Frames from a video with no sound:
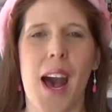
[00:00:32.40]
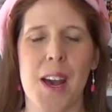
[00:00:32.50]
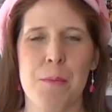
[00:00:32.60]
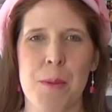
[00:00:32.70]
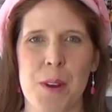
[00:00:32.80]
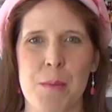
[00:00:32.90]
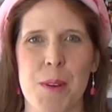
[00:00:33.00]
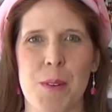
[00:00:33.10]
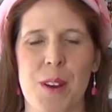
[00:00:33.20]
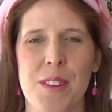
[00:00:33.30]
I am Mary
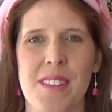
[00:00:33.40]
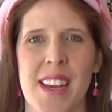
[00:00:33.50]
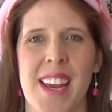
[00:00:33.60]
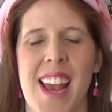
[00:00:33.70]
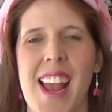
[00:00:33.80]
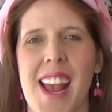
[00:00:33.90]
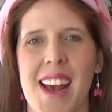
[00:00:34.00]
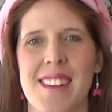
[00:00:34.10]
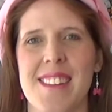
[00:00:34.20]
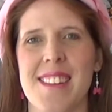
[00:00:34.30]
B. Rose,
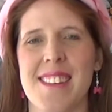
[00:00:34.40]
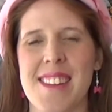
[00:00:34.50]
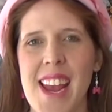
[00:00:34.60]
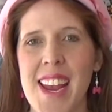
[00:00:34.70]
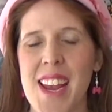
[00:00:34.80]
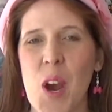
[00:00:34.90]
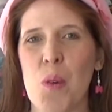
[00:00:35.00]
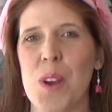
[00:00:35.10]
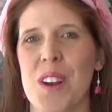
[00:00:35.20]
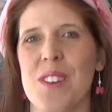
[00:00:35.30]
and today
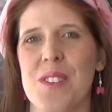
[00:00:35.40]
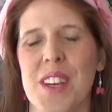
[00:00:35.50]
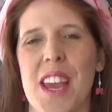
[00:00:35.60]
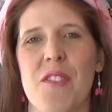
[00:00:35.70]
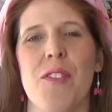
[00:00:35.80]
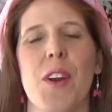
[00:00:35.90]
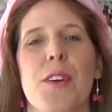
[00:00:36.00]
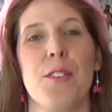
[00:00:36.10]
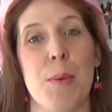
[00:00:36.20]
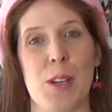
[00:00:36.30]
we are doing a
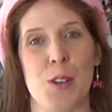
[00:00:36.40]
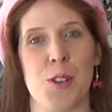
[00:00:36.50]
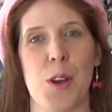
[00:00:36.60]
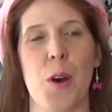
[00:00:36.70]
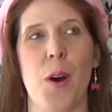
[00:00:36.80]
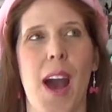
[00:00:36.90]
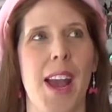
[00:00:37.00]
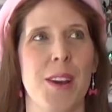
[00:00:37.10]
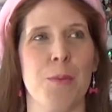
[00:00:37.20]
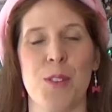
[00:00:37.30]
very special show.
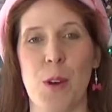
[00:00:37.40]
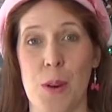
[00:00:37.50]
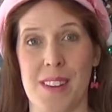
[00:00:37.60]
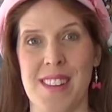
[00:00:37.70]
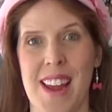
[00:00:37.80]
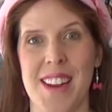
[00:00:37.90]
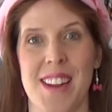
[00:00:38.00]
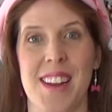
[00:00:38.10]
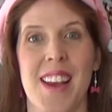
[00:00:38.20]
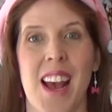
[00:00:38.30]
I am so
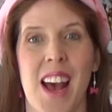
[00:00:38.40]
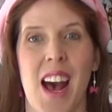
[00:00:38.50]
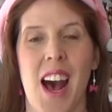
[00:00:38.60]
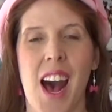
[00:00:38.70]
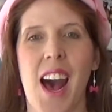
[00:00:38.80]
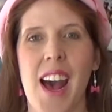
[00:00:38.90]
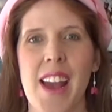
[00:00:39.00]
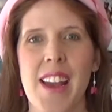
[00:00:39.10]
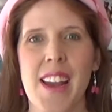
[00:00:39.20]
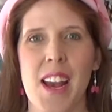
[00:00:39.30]
excited.
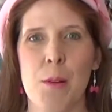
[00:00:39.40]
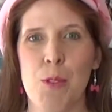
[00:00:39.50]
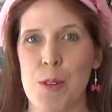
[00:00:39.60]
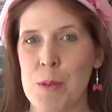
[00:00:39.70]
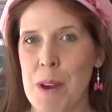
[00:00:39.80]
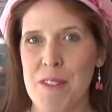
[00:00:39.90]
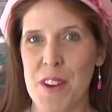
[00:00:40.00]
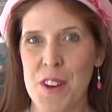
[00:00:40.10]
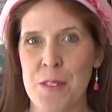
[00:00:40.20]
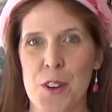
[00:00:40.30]
I am doing my
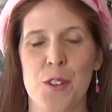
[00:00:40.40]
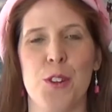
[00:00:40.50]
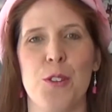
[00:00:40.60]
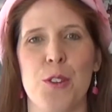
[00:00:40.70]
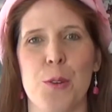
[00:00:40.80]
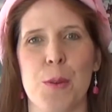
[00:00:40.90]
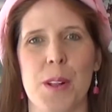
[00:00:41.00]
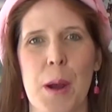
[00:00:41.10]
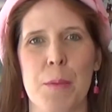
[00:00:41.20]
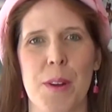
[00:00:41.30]
very first YouTube
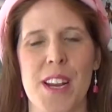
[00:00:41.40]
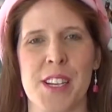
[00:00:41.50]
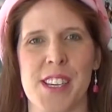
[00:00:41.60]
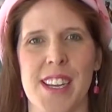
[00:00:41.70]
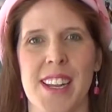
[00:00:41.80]
collaboration,